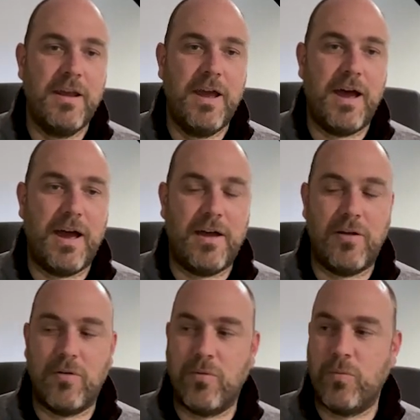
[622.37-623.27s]
uh,
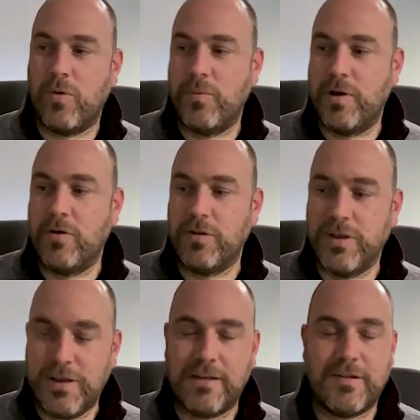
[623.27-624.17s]
what we call
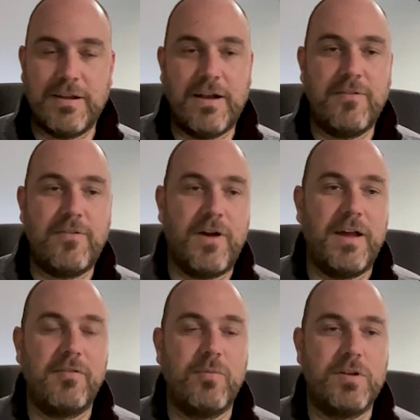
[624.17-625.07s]
index
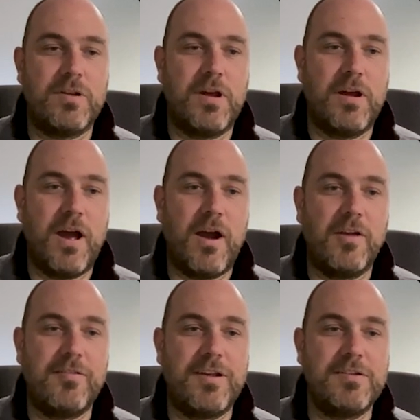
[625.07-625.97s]
identifiers, which are
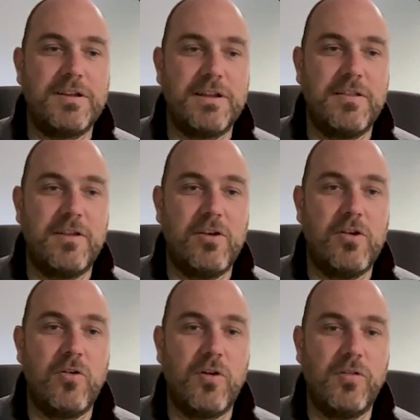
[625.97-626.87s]
essentially the
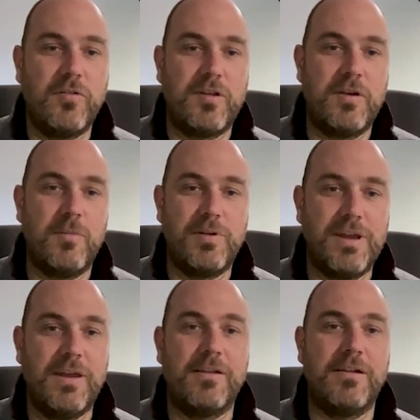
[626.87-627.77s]
neurons in a
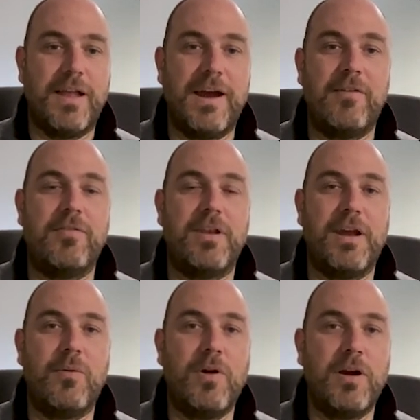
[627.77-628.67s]
particular layer of the
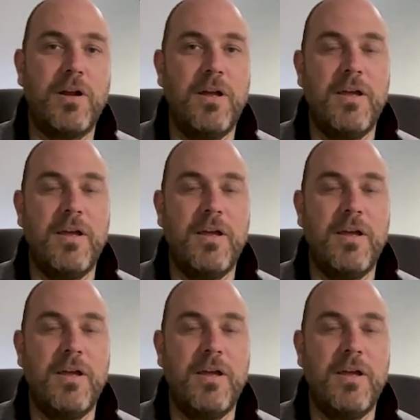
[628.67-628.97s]
network